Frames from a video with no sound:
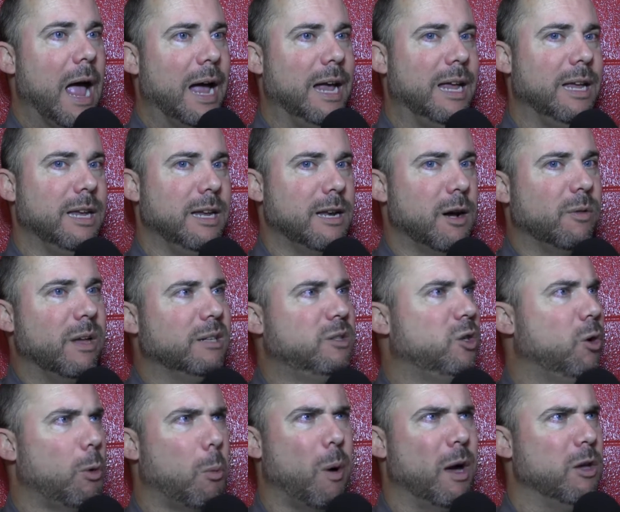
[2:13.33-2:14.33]
And, eh, you know,
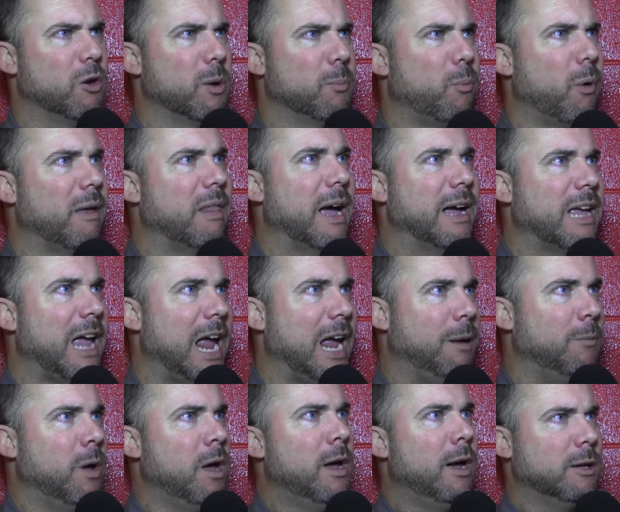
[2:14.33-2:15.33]
that's the only way you can play that
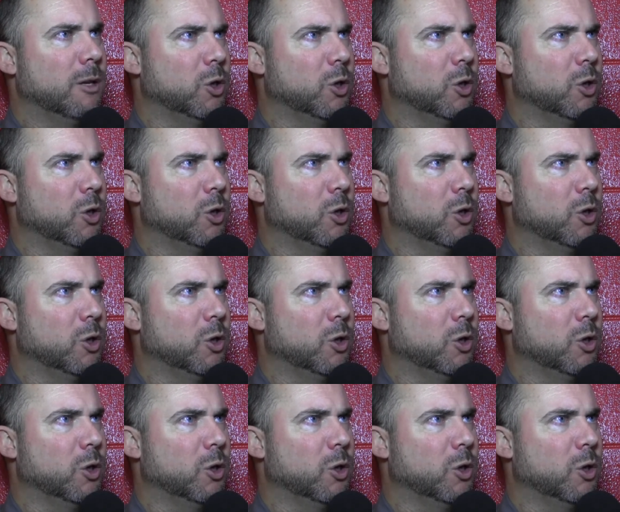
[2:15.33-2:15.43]
game